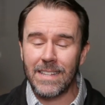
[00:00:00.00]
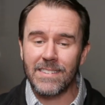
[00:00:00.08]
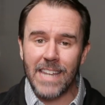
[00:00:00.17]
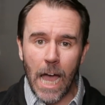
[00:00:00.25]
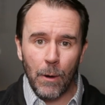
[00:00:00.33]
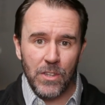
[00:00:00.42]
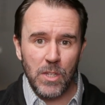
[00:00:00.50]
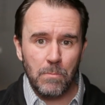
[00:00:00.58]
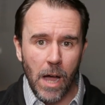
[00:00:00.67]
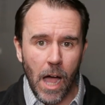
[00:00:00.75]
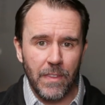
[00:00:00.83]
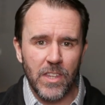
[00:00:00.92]
It's now a
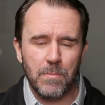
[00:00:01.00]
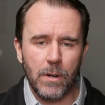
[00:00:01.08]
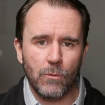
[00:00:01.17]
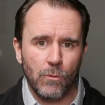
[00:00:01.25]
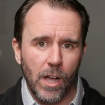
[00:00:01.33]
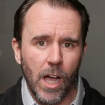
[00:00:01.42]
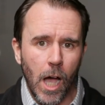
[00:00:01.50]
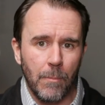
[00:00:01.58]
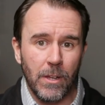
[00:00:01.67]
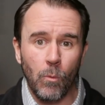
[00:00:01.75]
spot that's been rubbed,